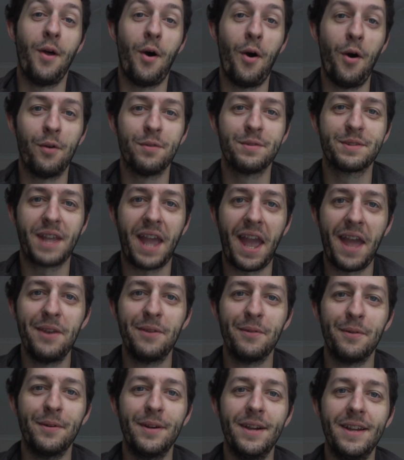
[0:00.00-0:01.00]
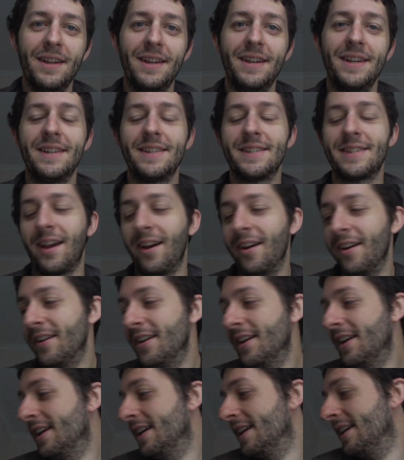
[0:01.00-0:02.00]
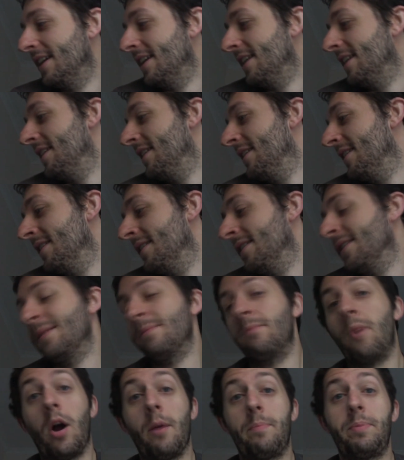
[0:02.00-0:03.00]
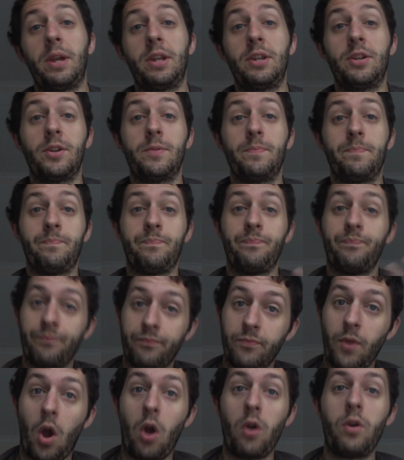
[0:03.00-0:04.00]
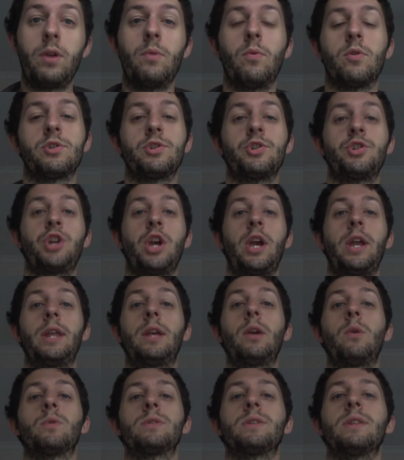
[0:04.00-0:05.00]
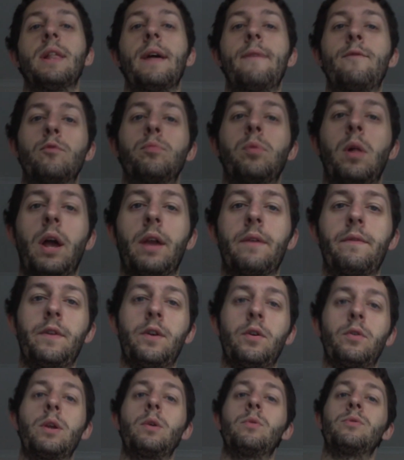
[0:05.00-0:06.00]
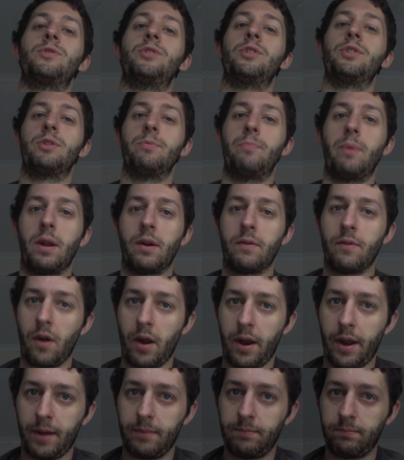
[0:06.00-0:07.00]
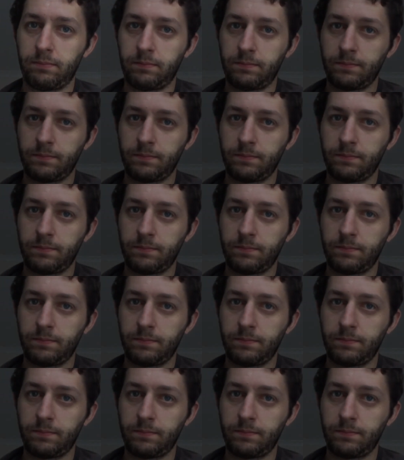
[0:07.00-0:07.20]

the whole scandal. So my opinion, no, he wasn't cheating. It was a level playing field. He was just a better rider.